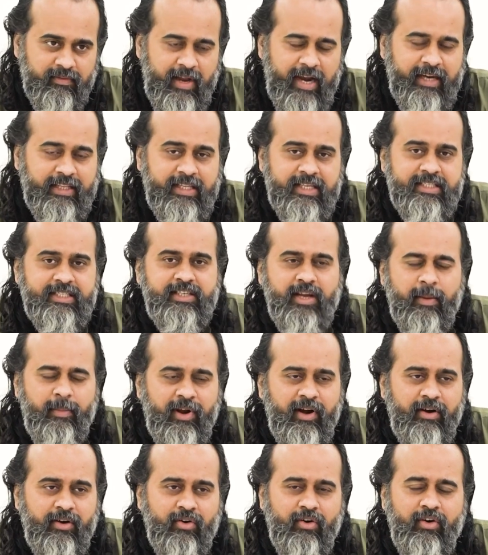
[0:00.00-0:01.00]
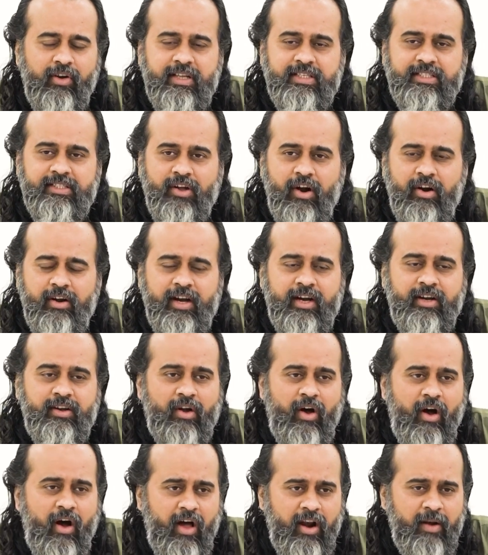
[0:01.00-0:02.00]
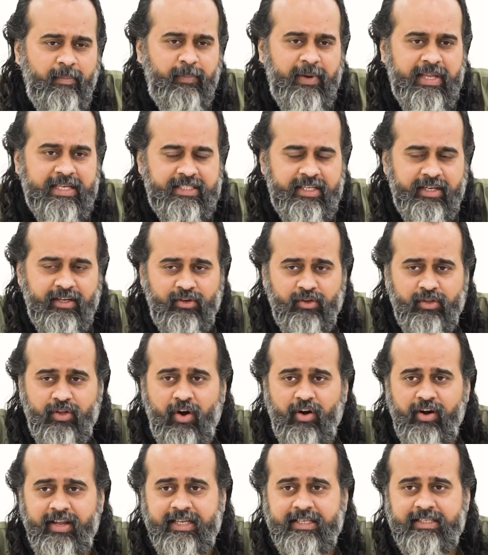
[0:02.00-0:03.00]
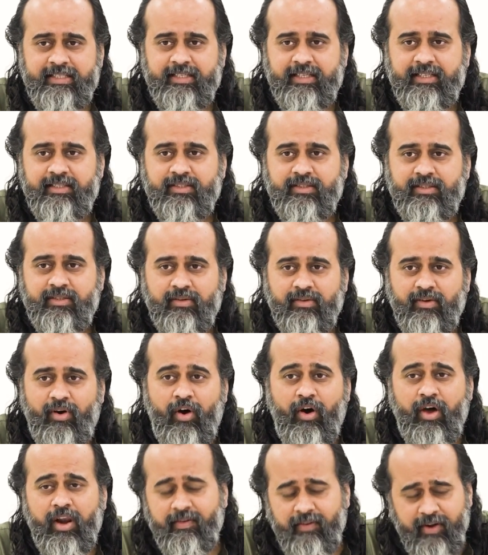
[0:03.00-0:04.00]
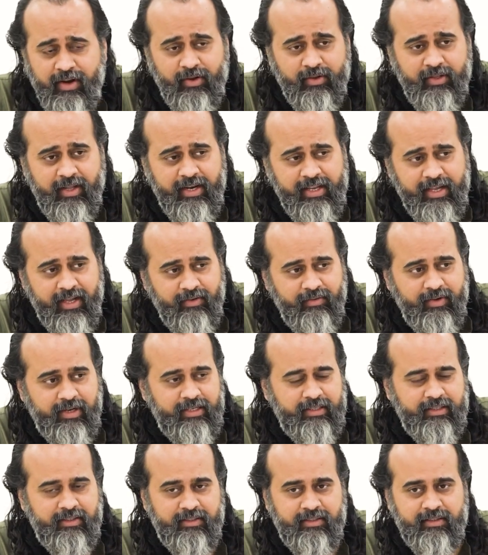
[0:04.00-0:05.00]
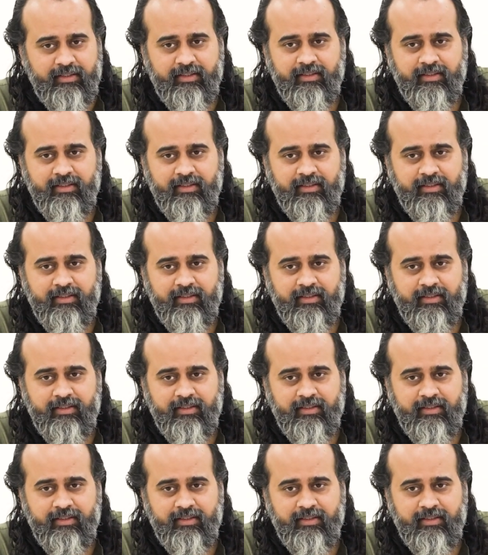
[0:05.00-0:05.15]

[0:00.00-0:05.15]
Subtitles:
And this double role is not at all pleasing to the audiences or even to the real one.